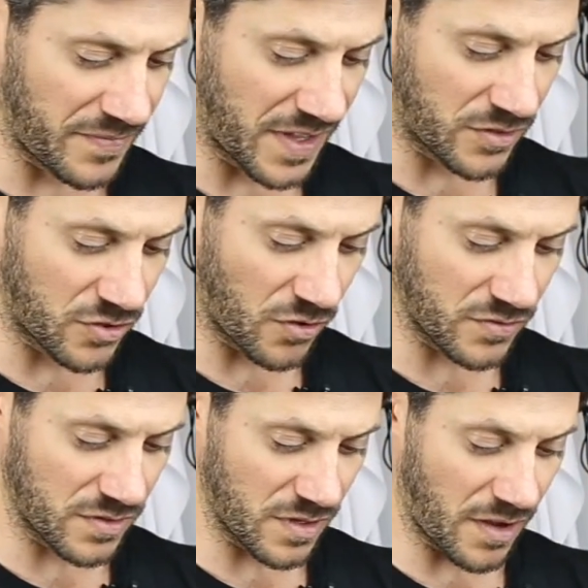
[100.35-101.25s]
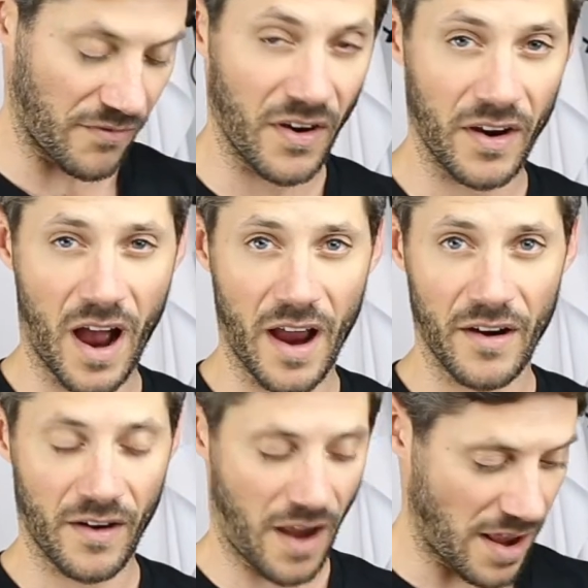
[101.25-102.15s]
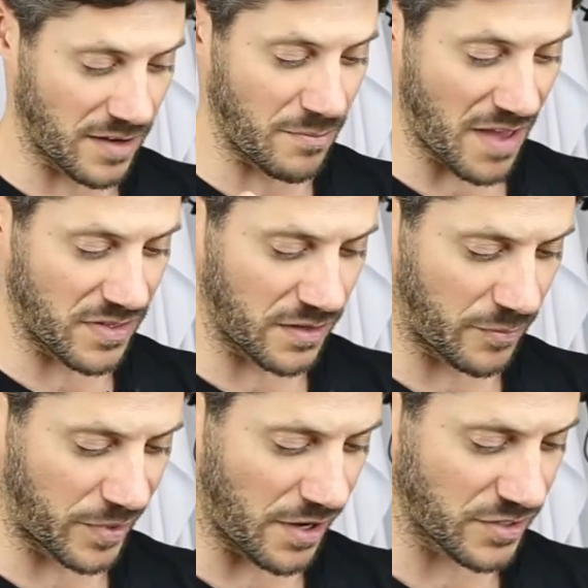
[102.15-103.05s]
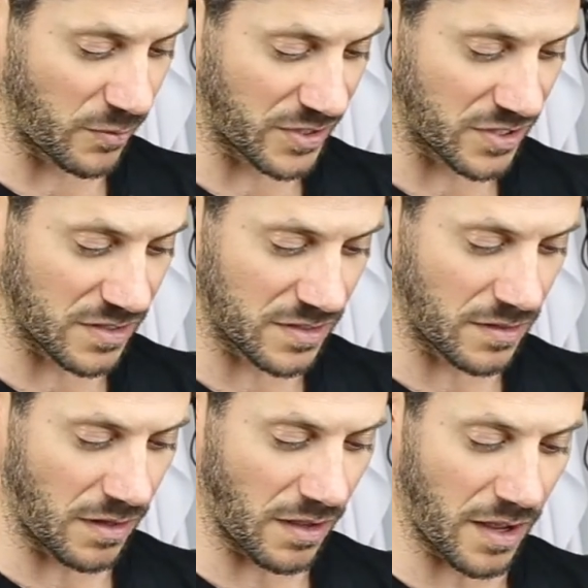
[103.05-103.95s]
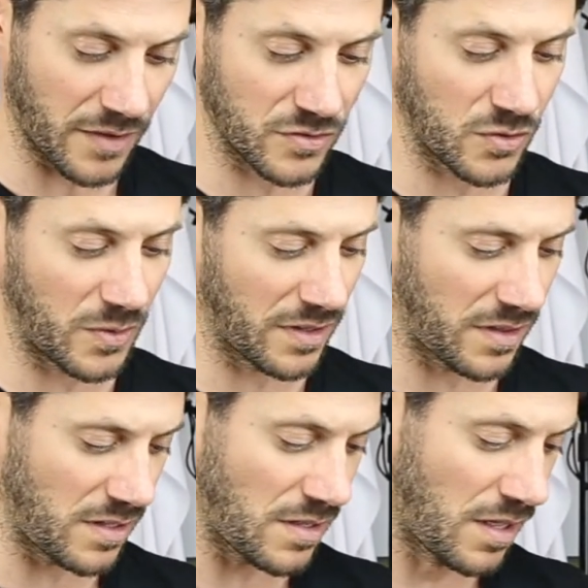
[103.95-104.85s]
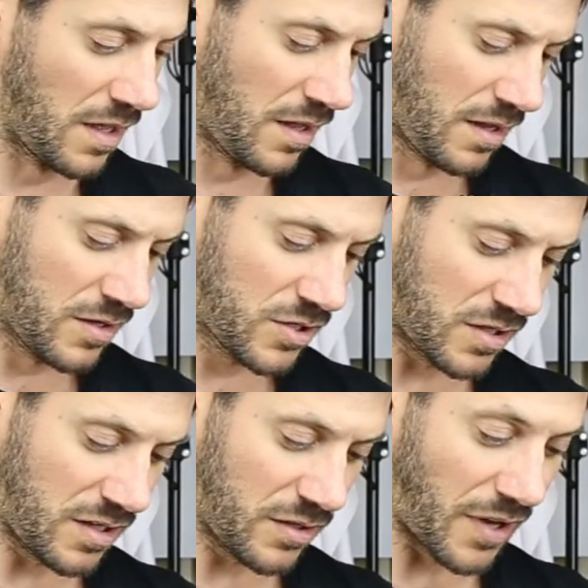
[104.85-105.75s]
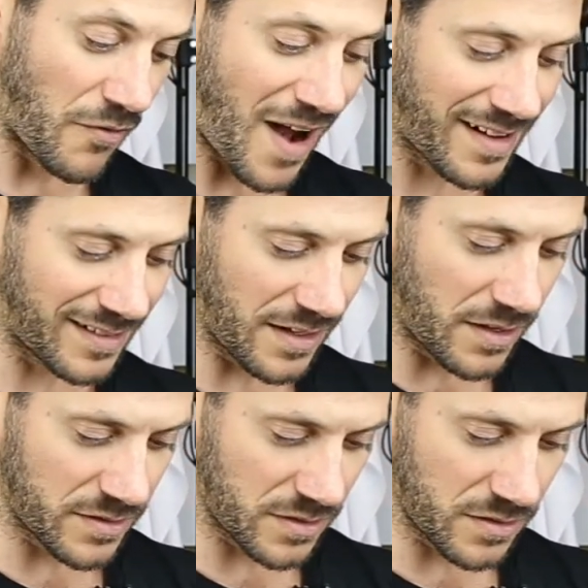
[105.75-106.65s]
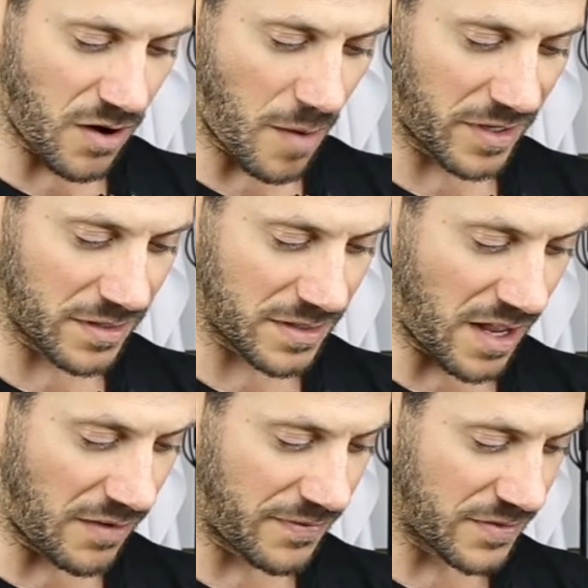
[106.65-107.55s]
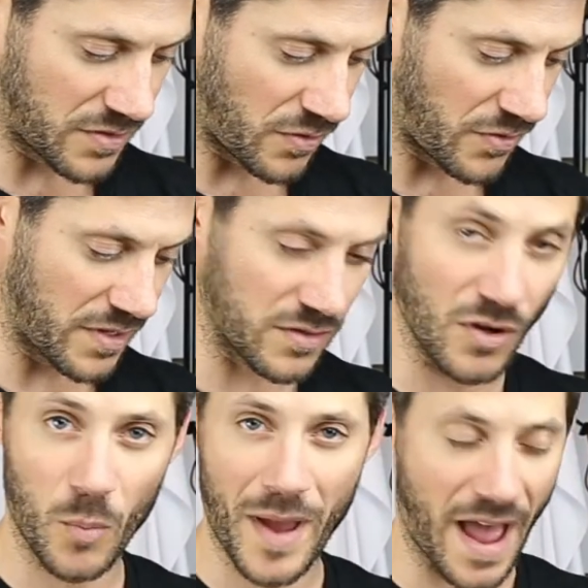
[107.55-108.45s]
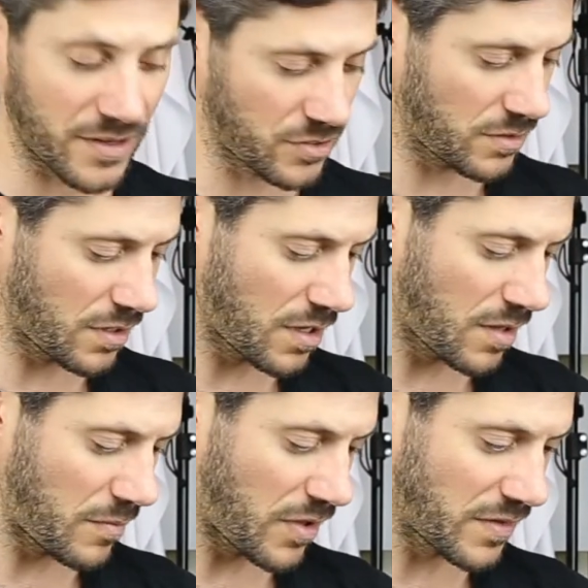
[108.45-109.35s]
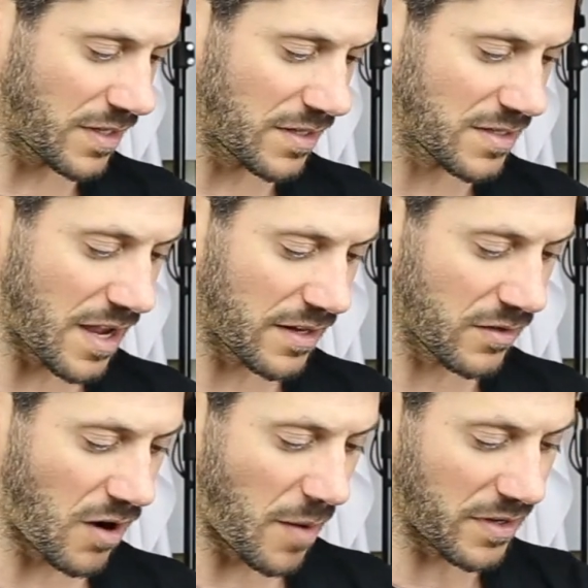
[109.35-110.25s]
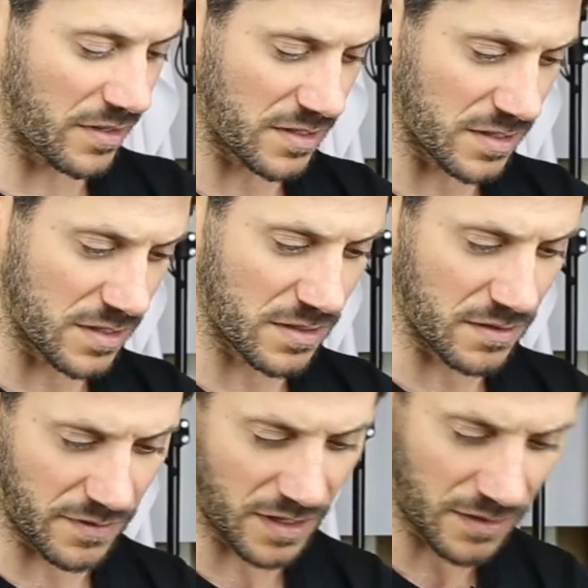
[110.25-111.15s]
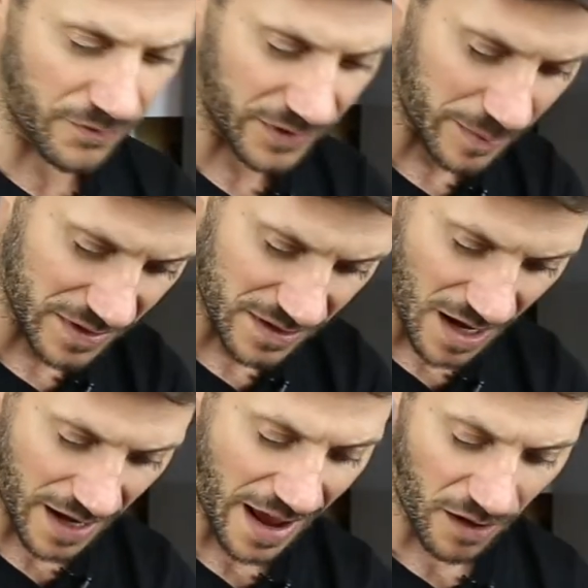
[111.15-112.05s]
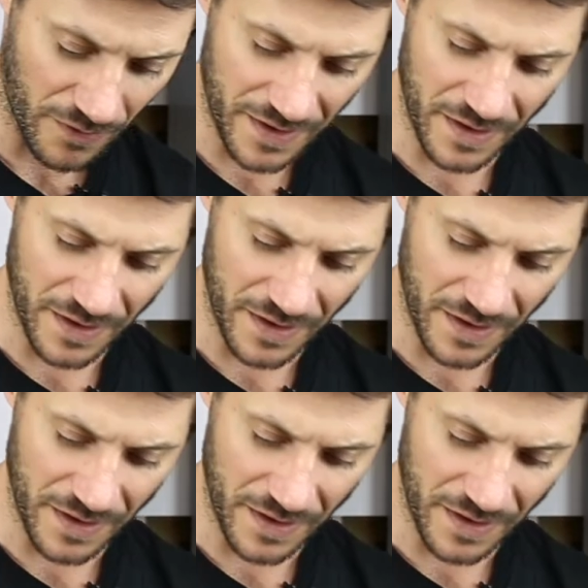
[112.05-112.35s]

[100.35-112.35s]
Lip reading: They chose a very higher end method of production, which is doing the chenille directly onto the garment itself. So there is no patch on the inside of the garment. This is it flipped inside out.